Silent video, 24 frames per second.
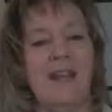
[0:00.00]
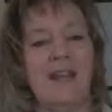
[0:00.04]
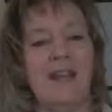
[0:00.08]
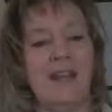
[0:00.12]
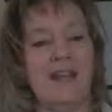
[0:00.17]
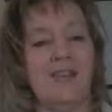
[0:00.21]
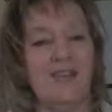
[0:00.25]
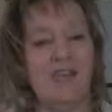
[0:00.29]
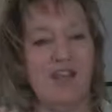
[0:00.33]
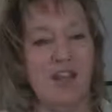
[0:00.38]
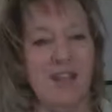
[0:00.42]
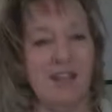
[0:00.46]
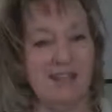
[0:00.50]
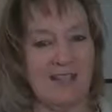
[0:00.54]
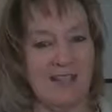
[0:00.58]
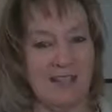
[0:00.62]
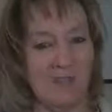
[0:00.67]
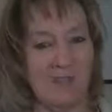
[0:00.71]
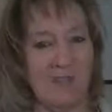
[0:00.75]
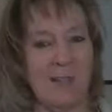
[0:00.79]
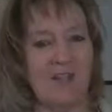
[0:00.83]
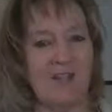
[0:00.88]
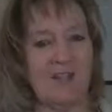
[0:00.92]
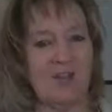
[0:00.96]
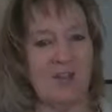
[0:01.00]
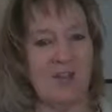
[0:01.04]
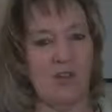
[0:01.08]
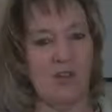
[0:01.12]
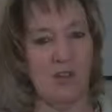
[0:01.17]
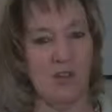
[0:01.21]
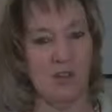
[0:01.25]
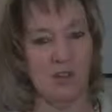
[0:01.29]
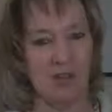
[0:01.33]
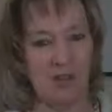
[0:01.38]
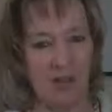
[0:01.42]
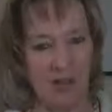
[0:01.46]
and ingest them into
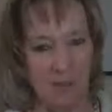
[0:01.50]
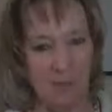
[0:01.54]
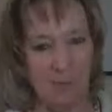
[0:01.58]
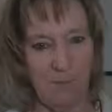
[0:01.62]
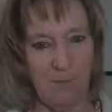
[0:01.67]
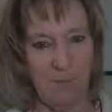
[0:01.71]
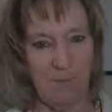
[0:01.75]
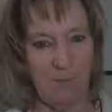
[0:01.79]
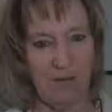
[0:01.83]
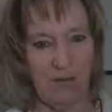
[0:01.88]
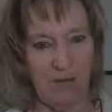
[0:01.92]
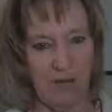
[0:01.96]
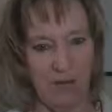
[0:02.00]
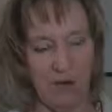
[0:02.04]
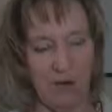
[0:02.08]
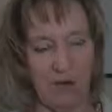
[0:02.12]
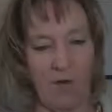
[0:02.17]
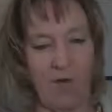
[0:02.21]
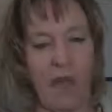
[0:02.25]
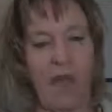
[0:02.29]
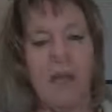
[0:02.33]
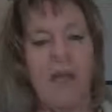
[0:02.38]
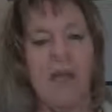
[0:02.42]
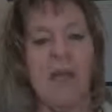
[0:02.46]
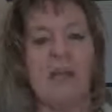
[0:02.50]
your temple here.